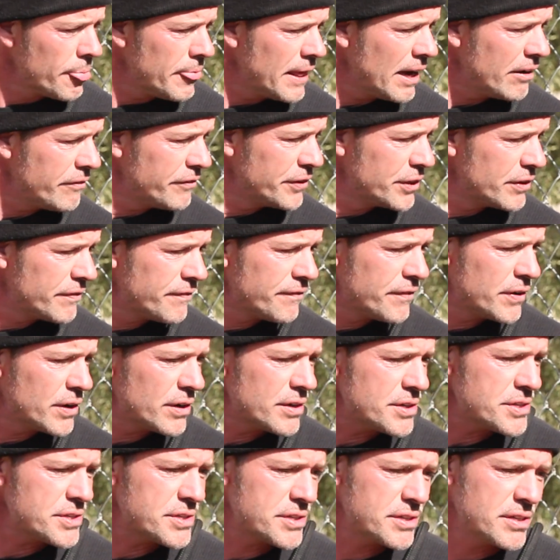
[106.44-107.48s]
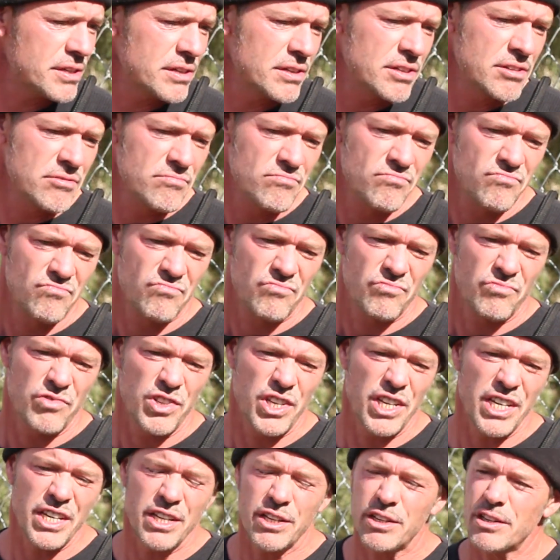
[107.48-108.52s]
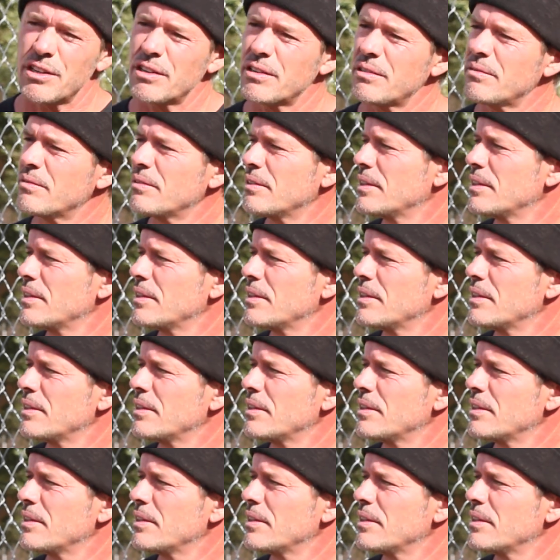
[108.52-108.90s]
Now, for the first year,